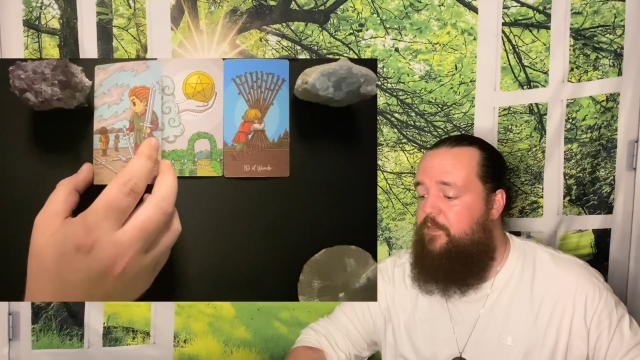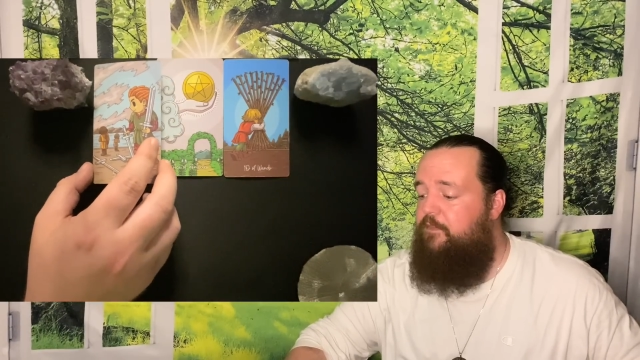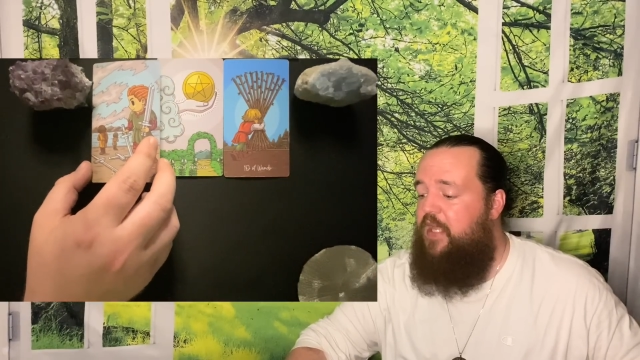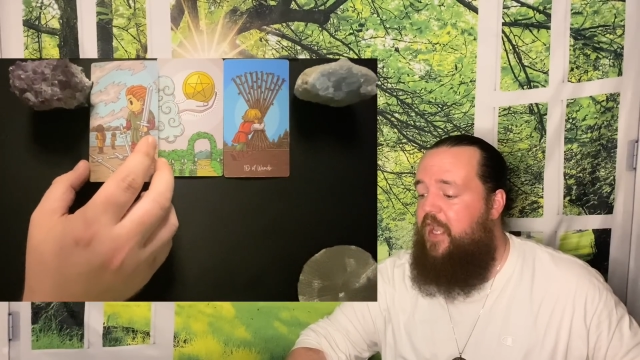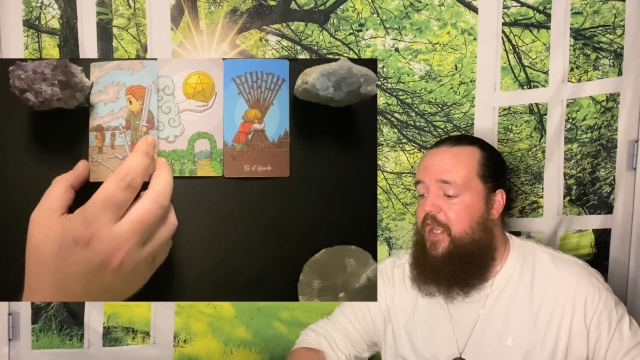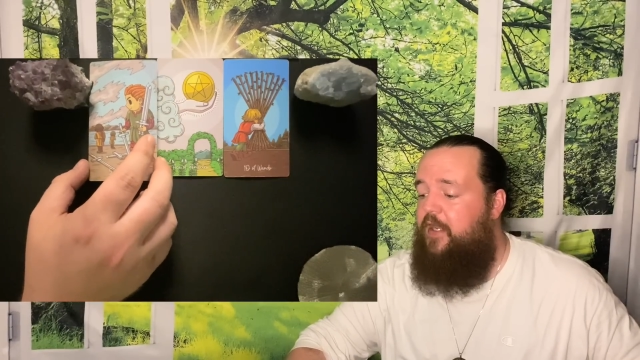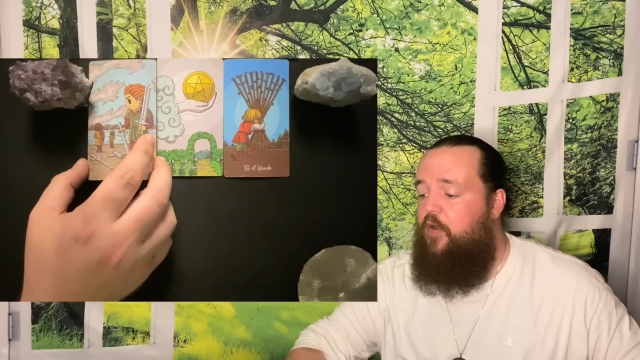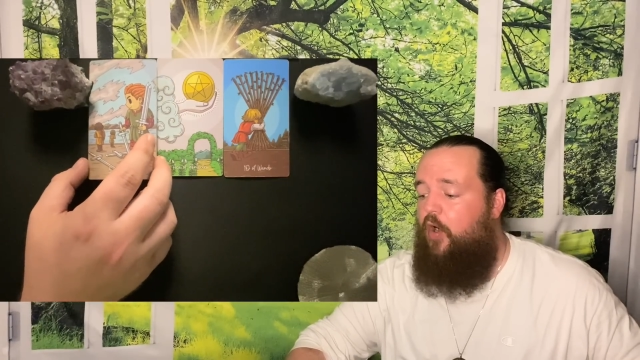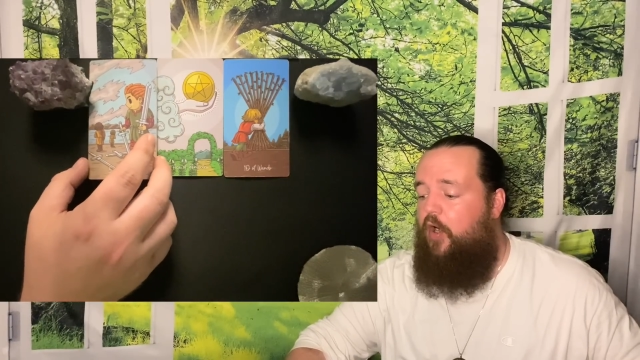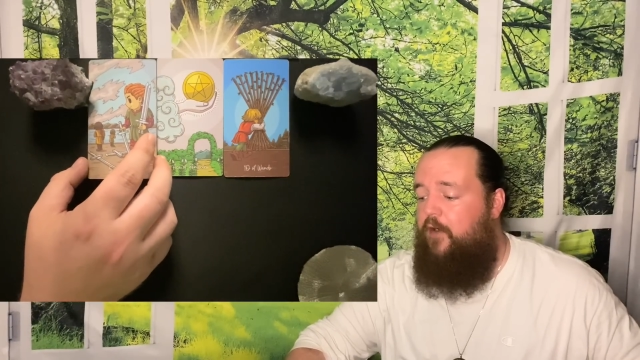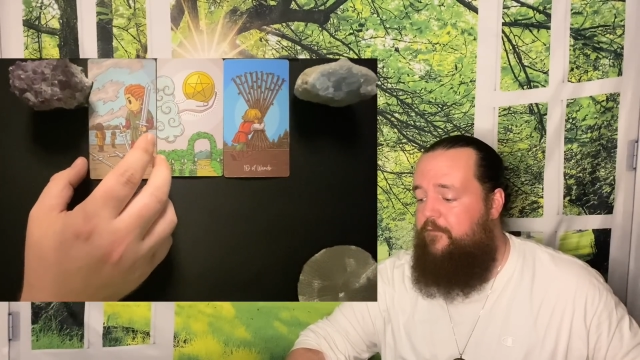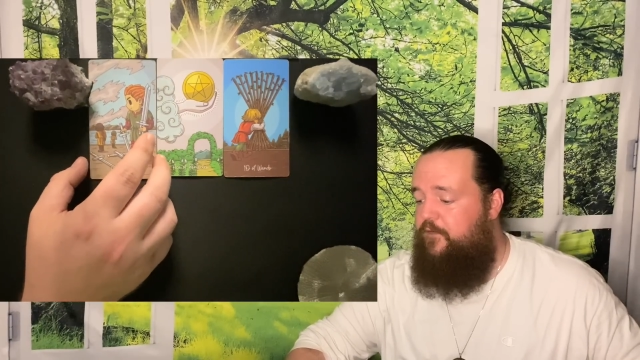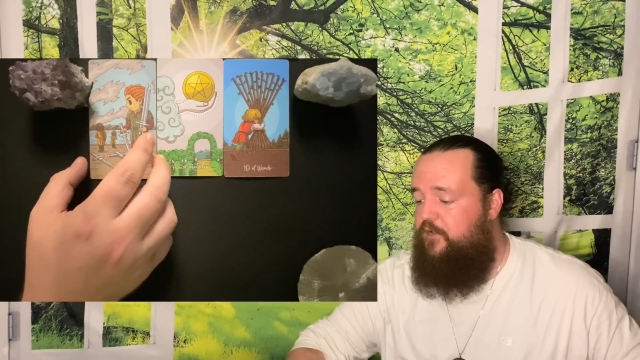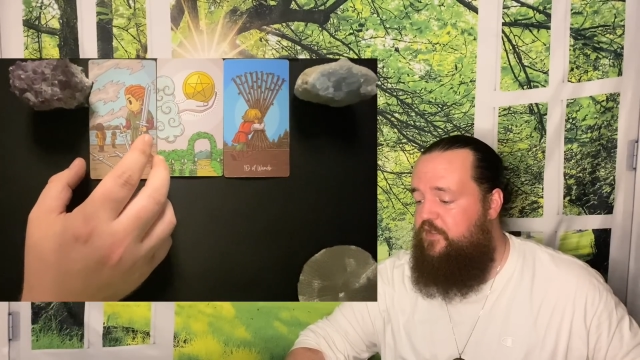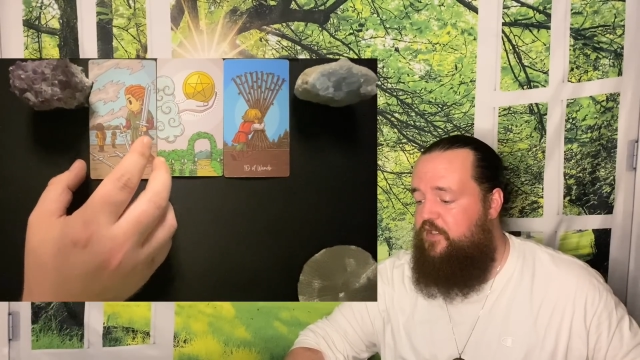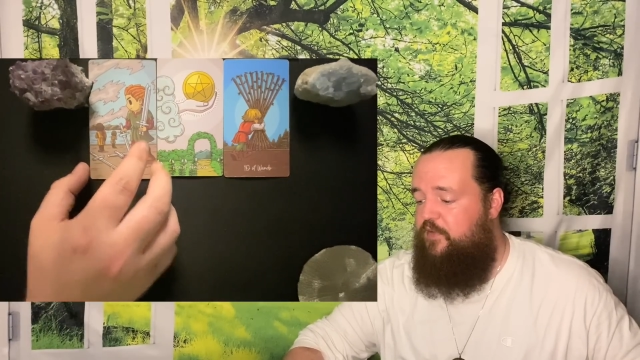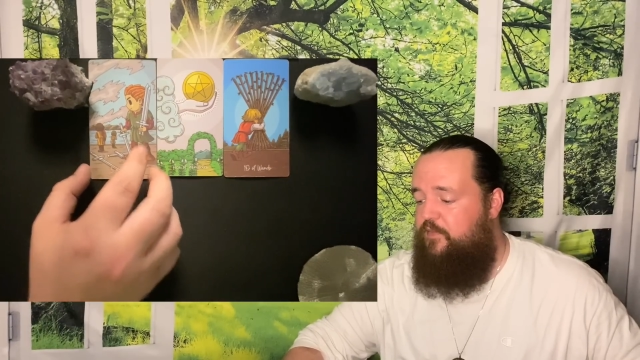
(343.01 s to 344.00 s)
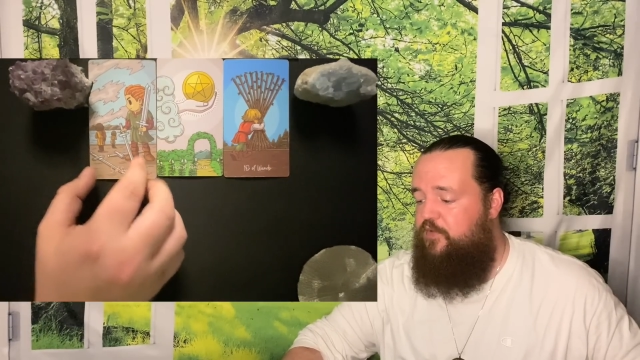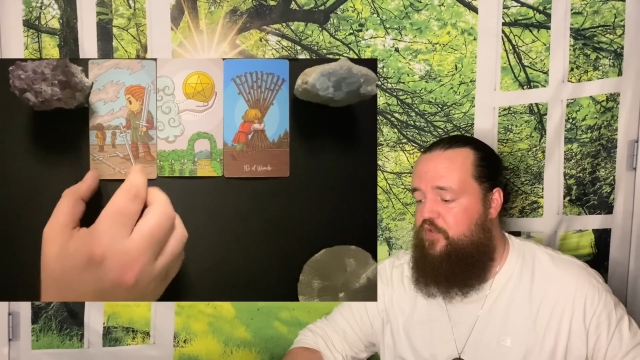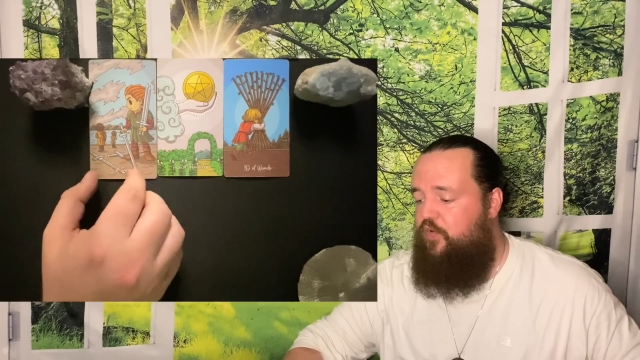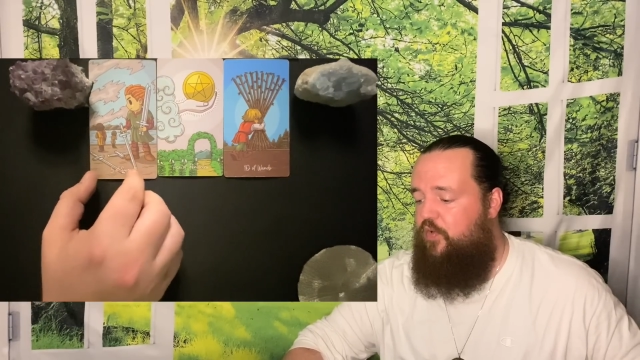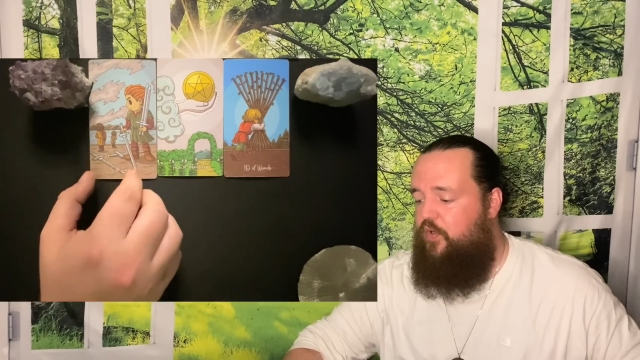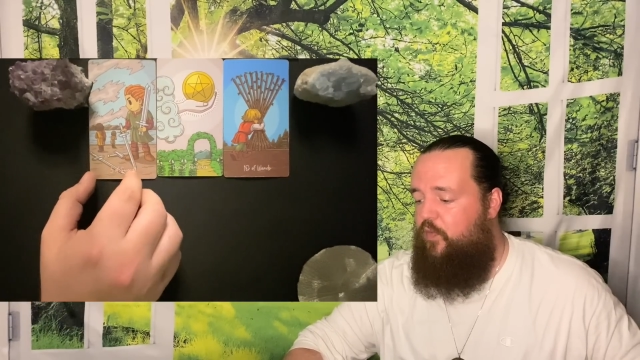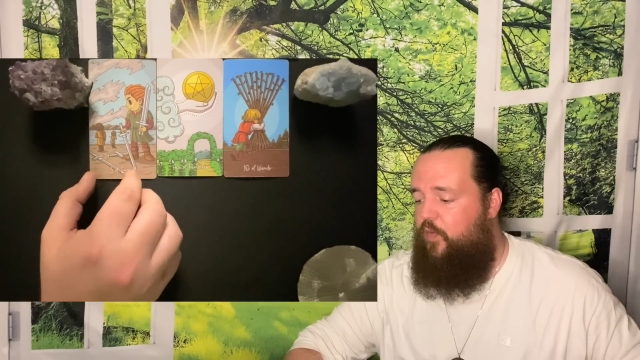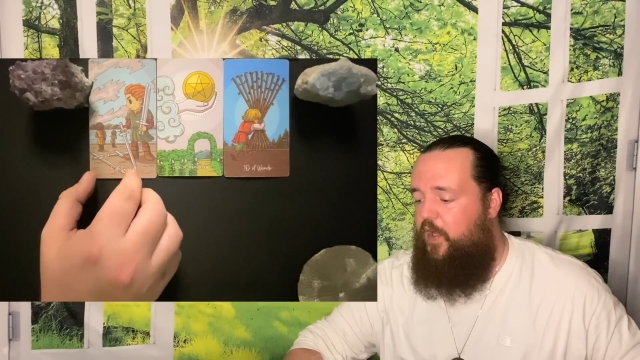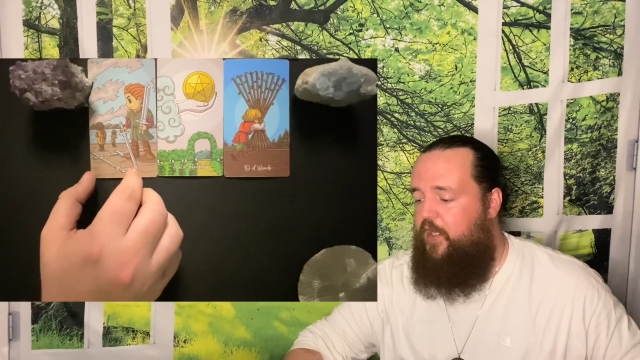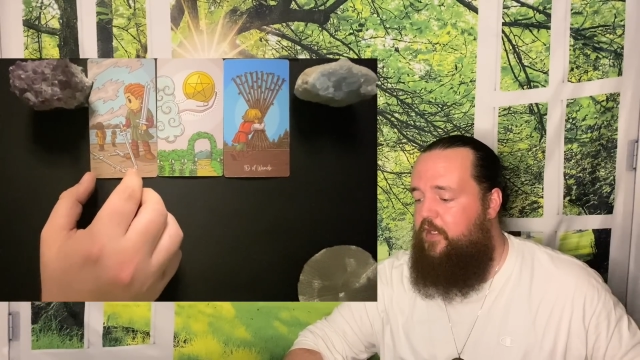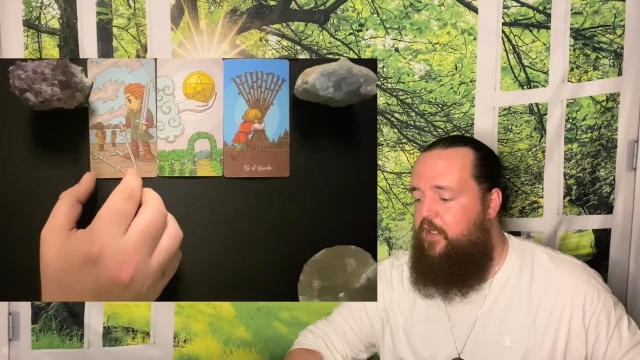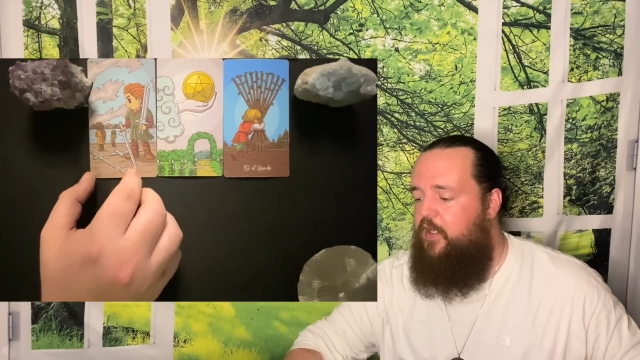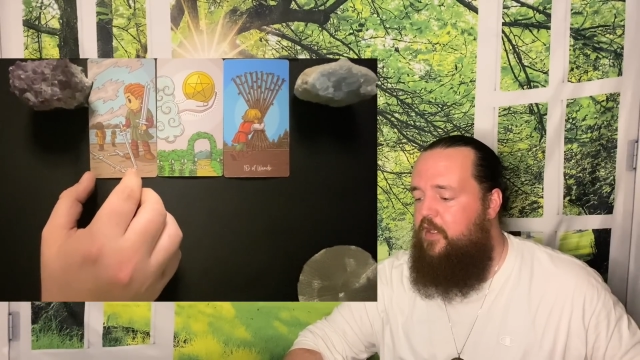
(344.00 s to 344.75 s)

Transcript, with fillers: paying off in some sort of way.